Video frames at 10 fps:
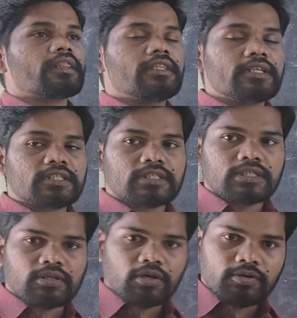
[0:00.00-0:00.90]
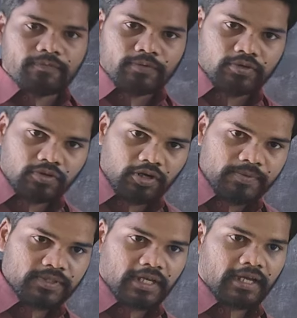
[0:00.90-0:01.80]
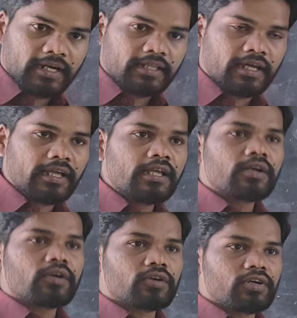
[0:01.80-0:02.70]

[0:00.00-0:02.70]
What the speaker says: These non-food crops are the